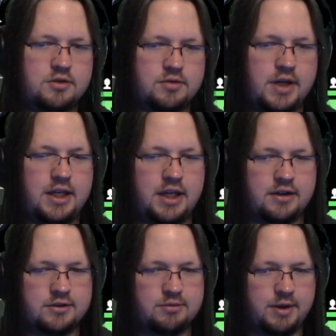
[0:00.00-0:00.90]

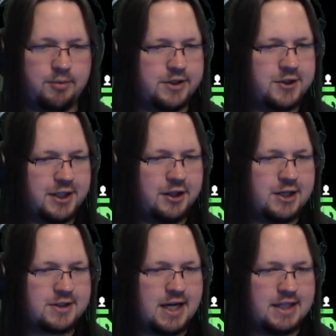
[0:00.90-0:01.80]
Greetings. We recently
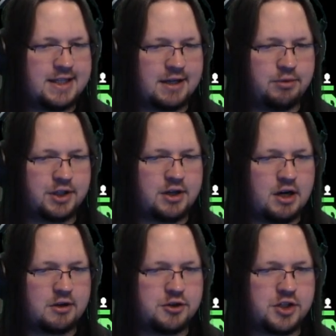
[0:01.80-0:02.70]
lost contact with a
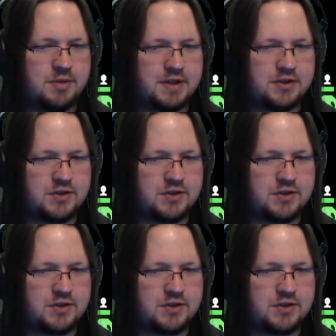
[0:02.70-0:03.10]
cargo ship that is